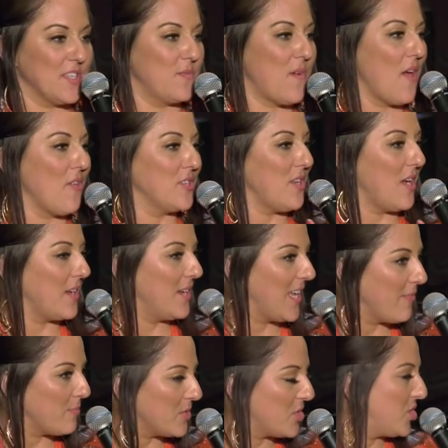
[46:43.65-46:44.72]
his father's not going to
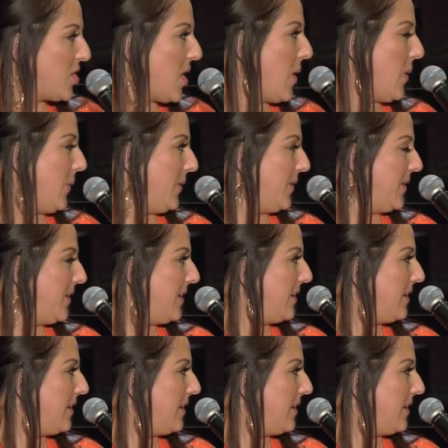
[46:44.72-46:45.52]
give him a stone.